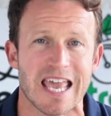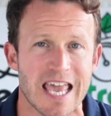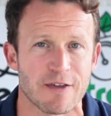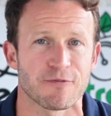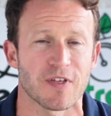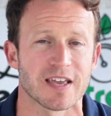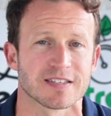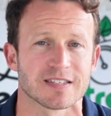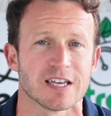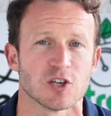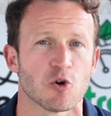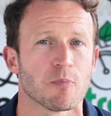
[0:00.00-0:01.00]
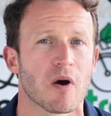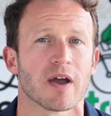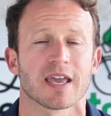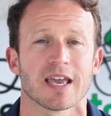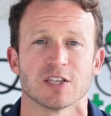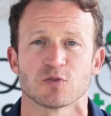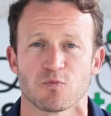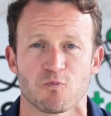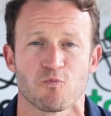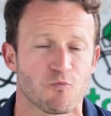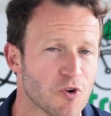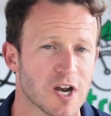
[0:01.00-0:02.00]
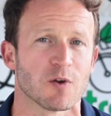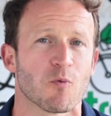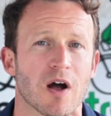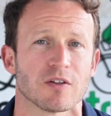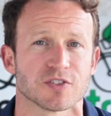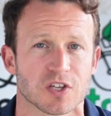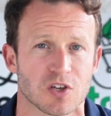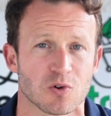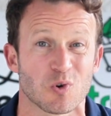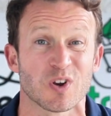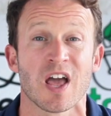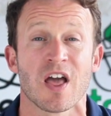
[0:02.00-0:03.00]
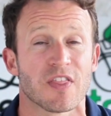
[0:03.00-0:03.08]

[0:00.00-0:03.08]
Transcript: If they see your bike is really well secured,